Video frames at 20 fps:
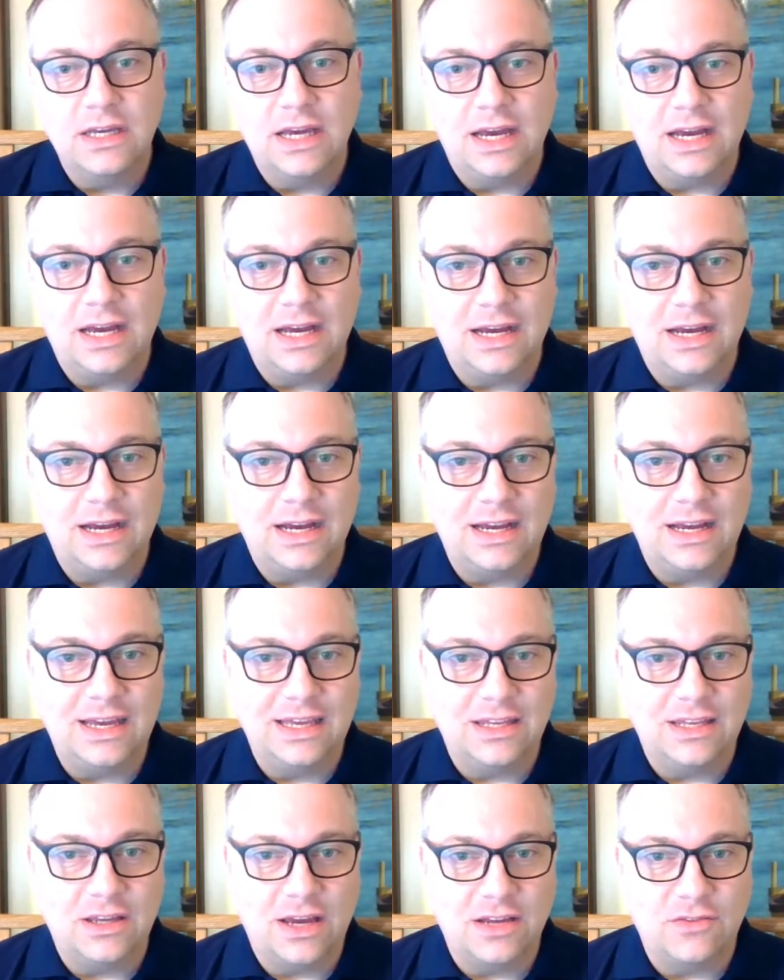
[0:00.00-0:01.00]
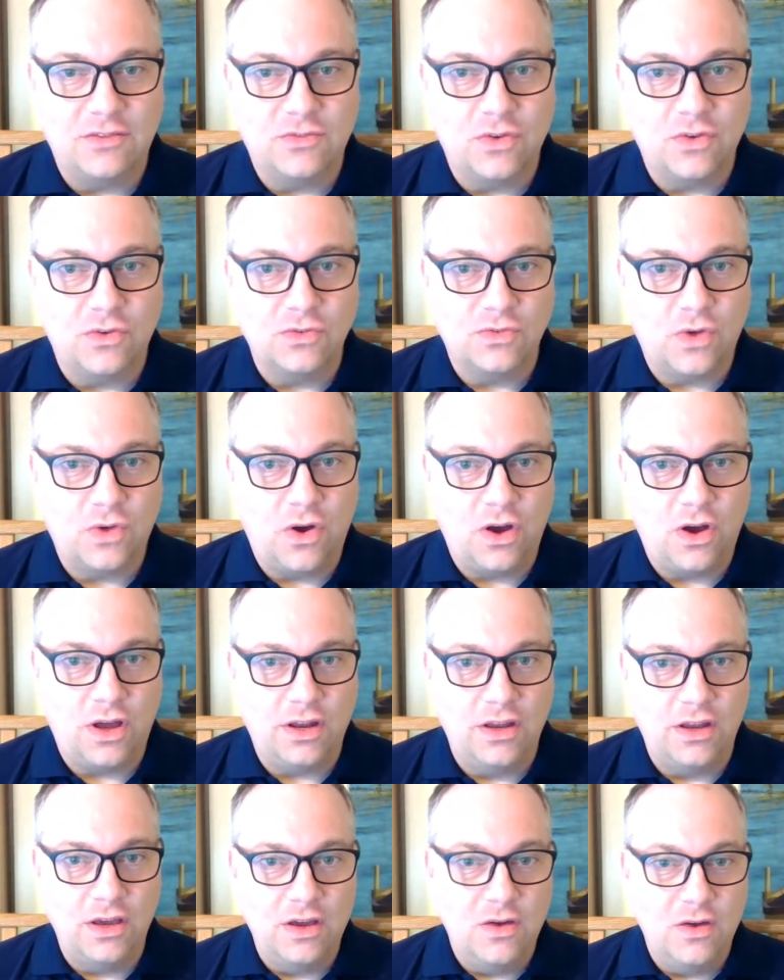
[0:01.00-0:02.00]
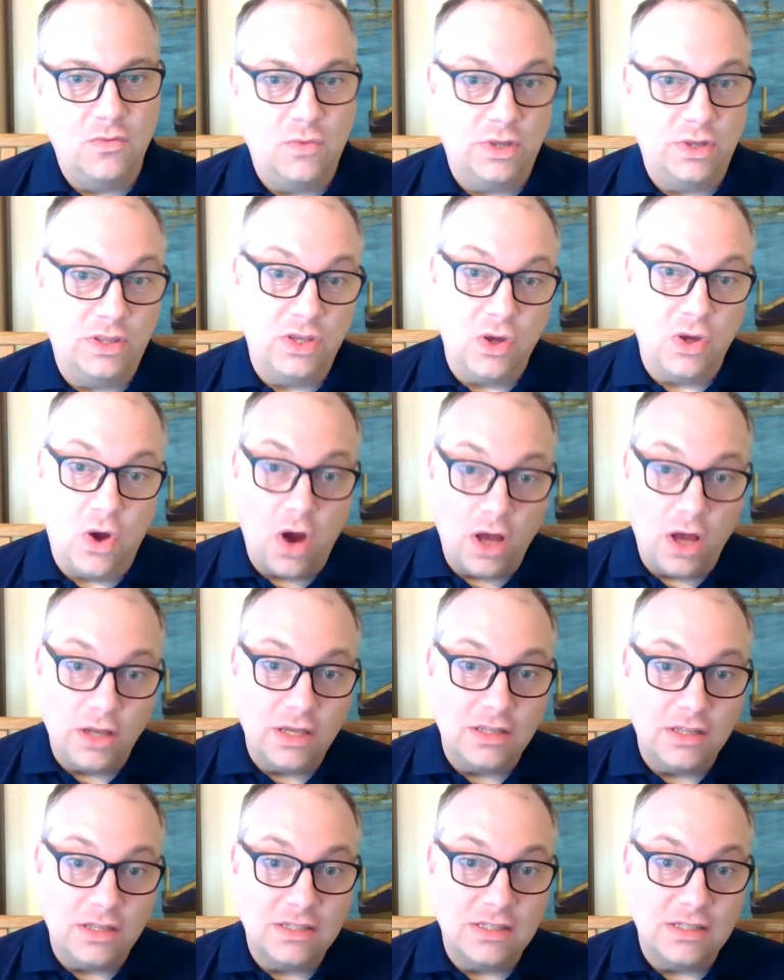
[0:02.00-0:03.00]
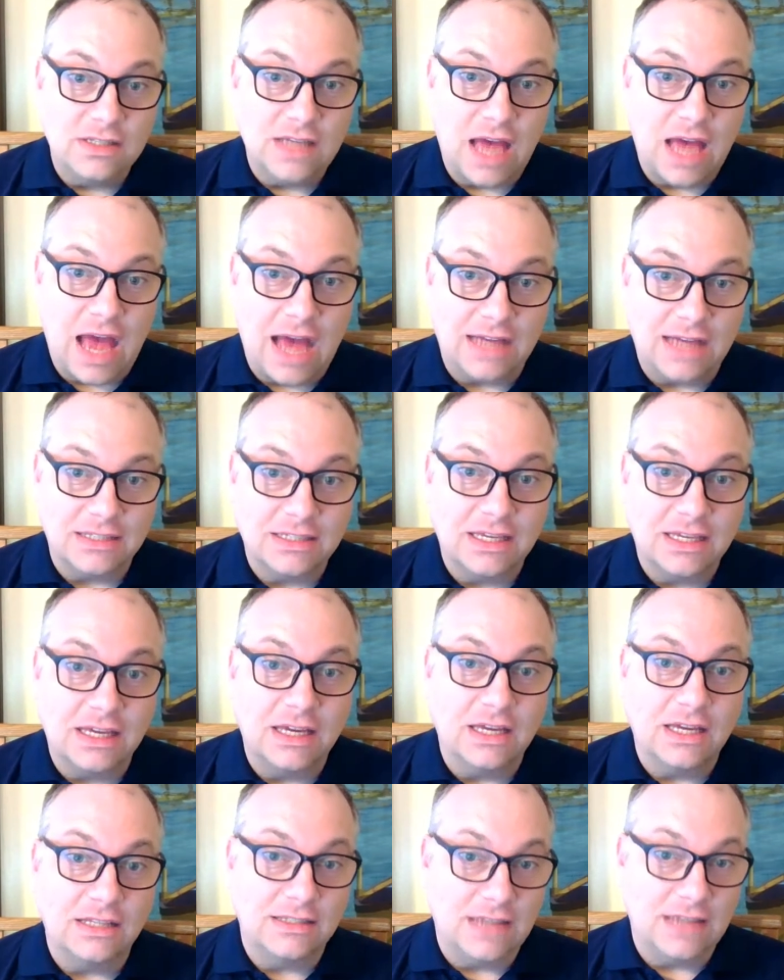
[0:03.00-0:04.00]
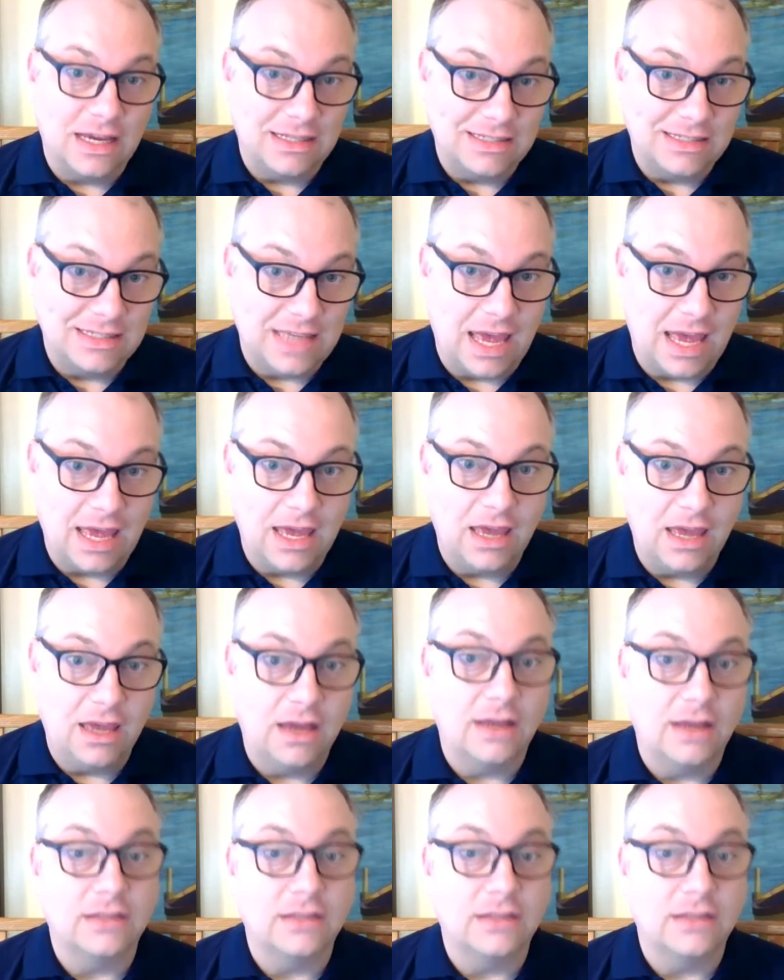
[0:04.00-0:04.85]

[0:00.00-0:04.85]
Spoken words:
It kind of goes on what the audience is asking and saying,